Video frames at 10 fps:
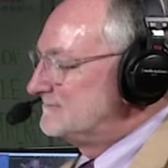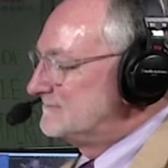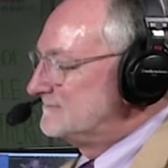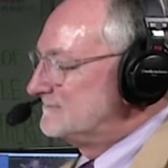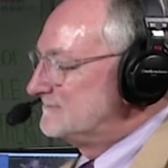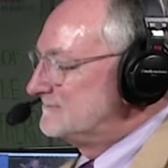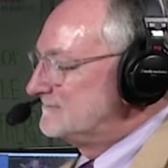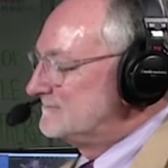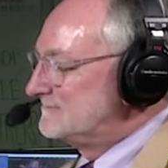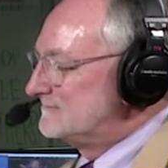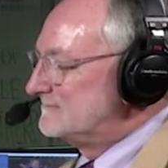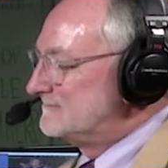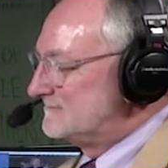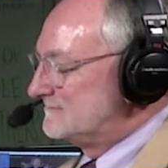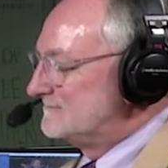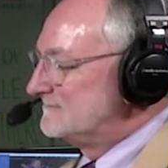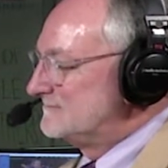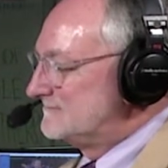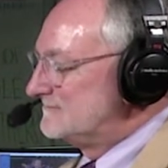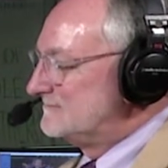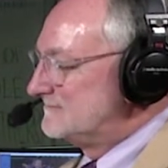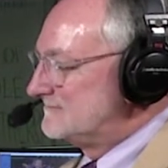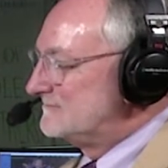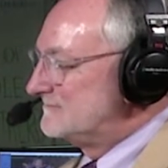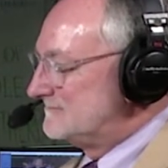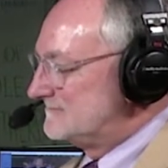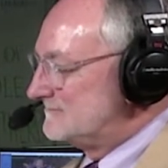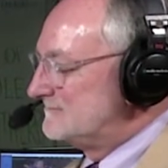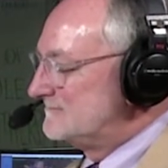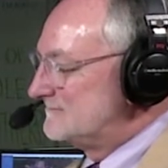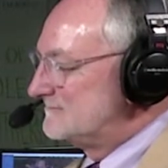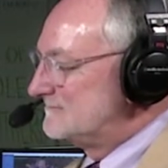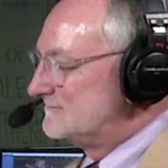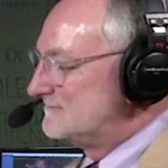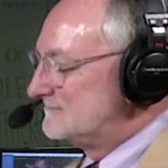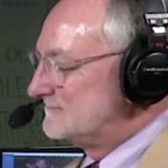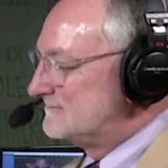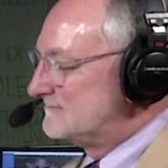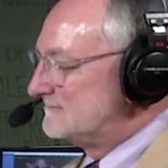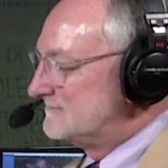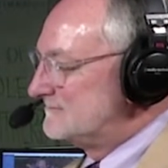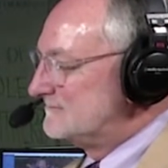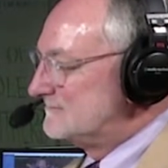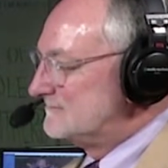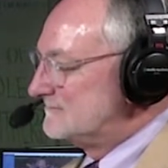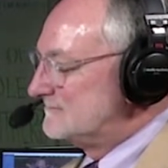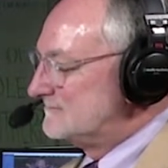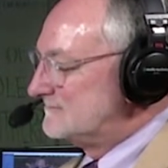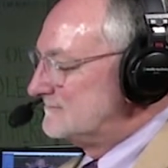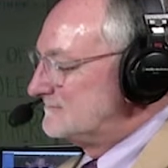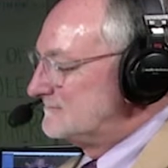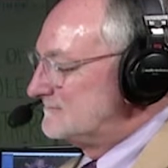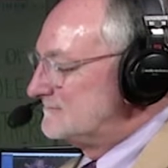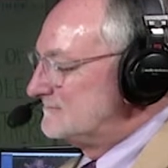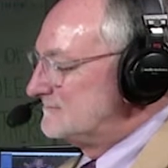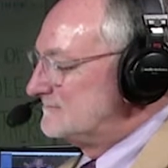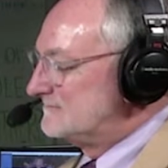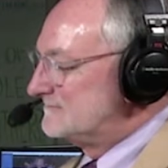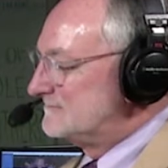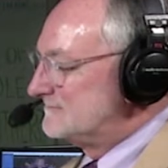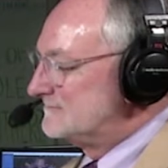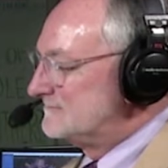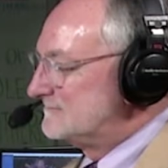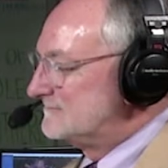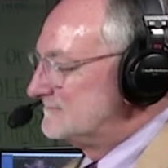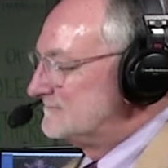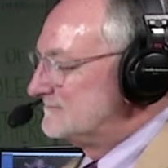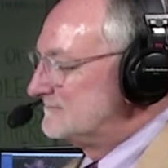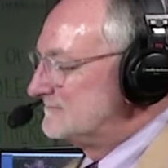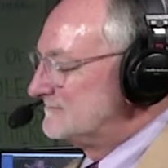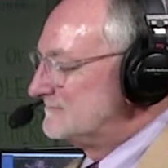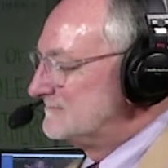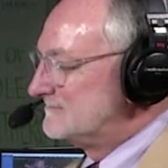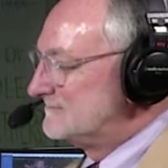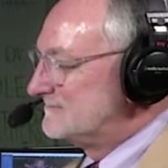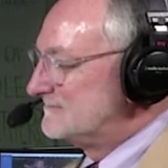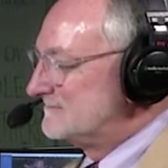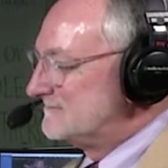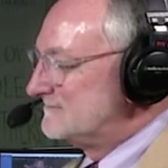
The person shown says nothing.